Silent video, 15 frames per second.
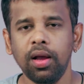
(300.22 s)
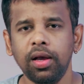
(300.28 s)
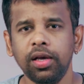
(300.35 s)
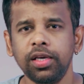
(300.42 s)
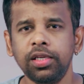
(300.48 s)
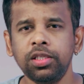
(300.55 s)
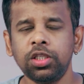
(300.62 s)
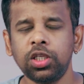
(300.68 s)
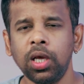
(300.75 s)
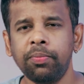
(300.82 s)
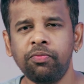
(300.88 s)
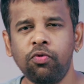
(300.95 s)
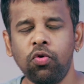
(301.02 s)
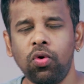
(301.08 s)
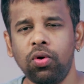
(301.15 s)
In step
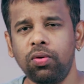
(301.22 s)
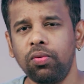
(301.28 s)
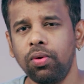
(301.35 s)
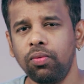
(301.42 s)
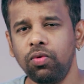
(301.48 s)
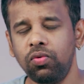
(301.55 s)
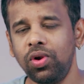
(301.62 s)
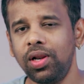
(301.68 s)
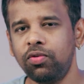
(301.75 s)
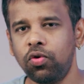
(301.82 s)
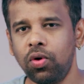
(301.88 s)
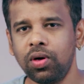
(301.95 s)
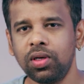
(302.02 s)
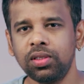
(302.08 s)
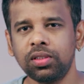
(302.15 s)
4, we will
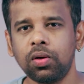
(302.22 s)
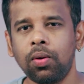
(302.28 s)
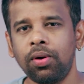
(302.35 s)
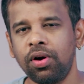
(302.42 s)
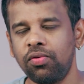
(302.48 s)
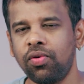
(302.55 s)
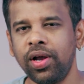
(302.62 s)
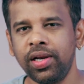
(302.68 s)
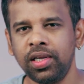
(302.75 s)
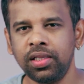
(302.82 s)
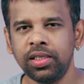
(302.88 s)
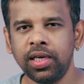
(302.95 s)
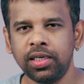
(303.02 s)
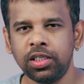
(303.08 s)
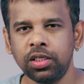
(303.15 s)
focus on refining the
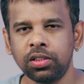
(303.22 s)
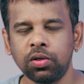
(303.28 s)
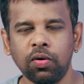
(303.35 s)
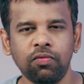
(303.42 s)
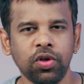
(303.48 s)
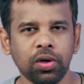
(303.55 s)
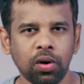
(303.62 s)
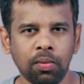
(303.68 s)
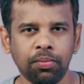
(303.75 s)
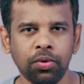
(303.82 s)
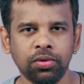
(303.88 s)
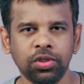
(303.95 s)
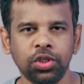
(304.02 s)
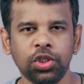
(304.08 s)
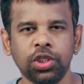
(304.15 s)
edges of the
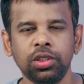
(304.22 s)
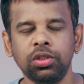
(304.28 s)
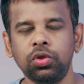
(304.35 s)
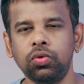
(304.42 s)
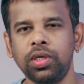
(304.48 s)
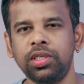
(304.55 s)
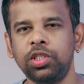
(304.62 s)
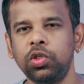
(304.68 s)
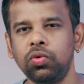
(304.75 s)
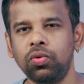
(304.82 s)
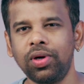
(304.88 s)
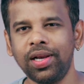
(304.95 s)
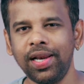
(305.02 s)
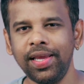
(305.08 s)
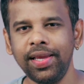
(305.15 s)
composition to achieve
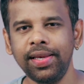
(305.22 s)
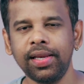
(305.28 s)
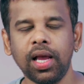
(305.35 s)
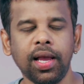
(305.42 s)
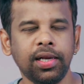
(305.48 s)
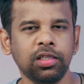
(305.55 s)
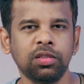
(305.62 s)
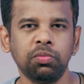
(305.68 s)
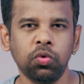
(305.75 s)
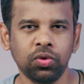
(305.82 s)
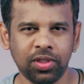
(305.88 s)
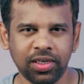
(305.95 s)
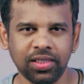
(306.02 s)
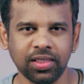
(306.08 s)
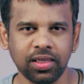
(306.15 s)
clean and smooth
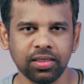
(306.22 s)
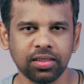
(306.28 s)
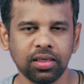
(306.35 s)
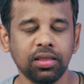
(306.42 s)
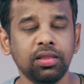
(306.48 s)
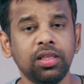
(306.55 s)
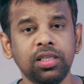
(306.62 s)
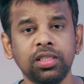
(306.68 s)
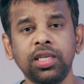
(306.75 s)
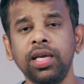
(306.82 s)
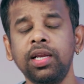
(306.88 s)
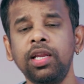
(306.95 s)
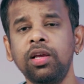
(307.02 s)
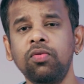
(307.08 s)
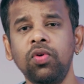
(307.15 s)
results. This
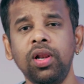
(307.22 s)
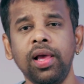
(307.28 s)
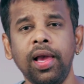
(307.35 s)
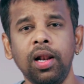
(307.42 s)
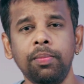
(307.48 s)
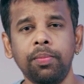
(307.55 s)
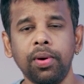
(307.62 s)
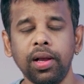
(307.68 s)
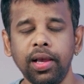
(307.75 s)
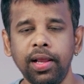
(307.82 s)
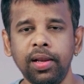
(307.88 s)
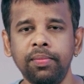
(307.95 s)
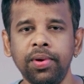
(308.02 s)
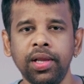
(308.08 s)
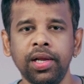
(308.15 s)
technique will help
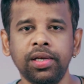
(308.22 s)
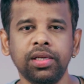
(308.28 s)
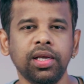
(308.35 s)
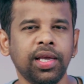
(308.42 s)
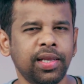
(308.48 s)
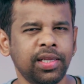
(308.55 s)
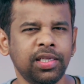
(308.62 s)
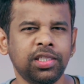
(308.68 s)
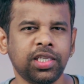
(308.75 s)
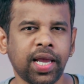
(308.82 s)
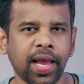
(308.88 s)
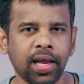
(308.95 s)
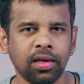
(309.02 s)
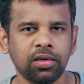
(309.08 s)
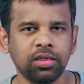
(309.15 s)
eliminate any
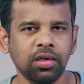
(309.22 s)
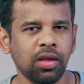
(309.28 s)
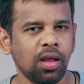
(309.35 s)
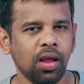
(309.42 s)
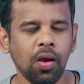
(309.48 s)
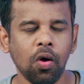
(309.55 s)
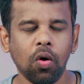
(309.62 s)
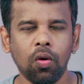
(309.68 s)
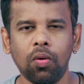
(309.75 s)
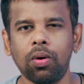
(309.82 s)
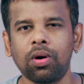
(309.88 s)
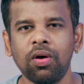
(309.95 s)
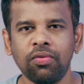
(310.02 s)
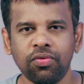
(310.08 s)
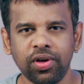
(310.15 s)
jagged or
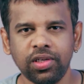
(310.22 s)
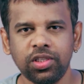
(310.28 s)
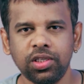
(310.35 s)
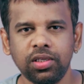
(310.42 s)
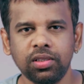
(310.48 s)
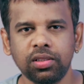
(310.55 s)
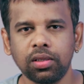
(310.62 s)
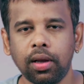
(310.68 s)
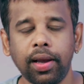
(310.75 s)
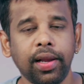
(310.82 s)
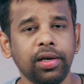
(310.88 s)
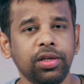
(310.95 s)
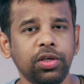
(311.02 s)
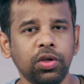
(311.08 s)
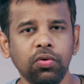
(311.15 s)
rough edges
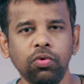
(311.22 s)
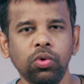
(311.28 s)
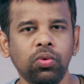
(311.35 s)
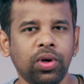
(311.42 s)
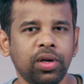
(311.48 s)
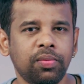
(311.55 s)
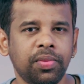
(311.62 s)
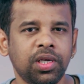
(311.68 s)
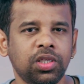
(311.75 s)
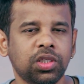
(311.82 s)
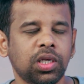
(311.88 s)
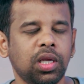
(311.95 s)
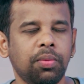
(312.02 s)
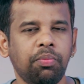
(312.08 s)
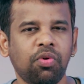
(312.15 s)
and give your image
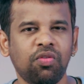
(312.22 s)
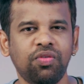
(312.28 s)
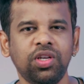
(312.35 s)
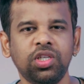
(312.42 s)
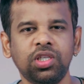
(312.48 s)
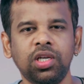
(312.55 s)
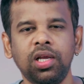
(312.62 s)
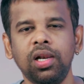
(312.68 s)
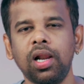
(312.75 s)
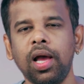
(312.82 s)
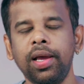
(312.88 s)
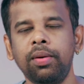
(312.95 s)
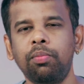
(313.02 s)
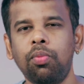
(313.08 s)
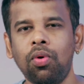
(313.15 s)
a professional
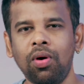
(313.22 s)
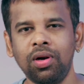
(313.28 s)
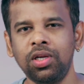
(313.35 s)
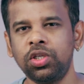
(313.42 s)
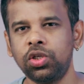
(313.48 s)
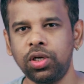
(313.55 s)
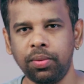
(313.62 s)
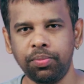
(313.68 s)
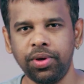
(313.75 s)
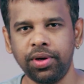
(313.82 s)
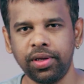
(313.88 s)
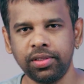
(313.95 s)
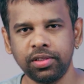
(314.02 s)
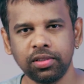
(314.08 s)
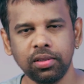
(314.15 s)
and polished
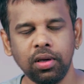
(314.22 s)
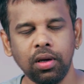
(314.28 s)
appearance.